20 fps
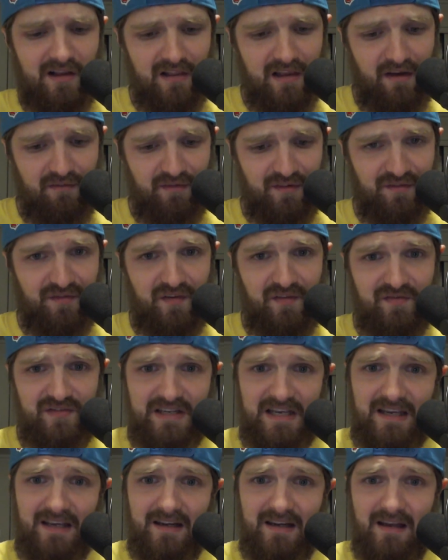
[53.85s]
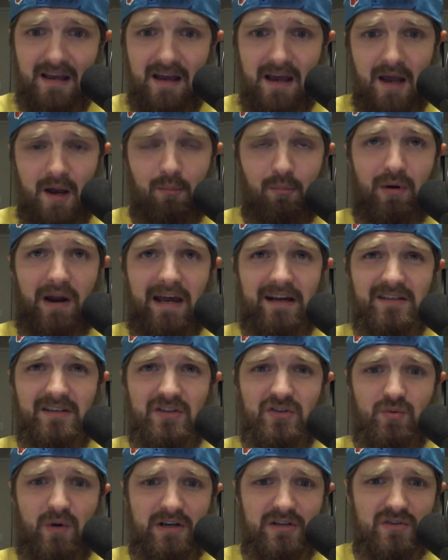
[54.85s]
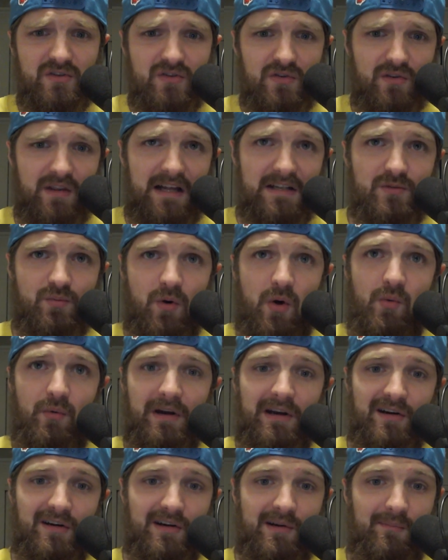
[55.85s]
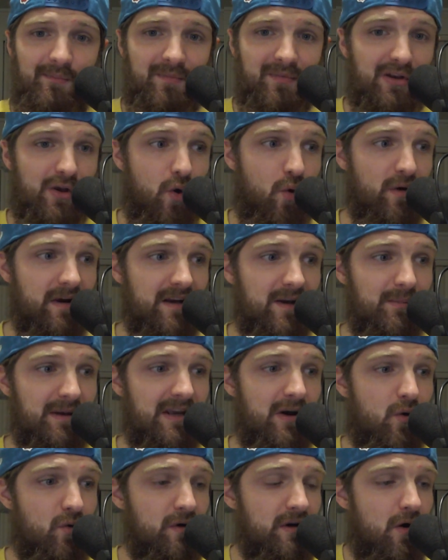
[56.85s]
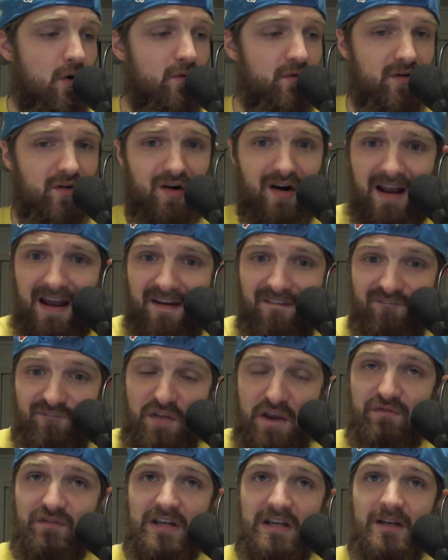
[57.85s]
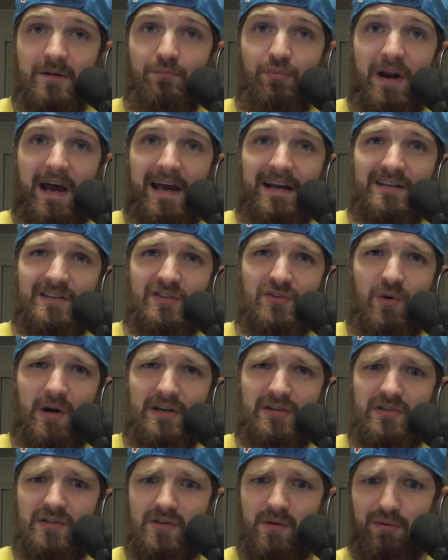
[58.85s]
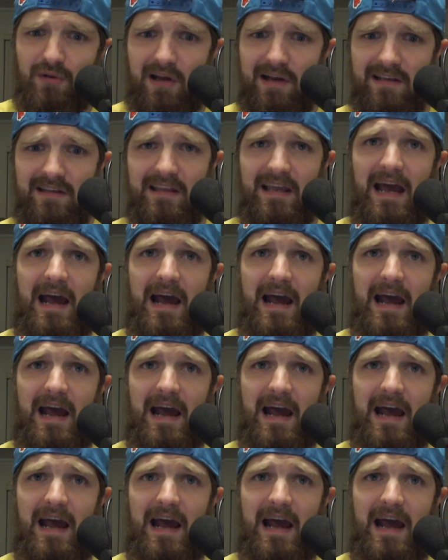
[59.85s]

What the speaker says: 11:15 practice questions. So that's where we're going to be going over 15 practice questions, applying the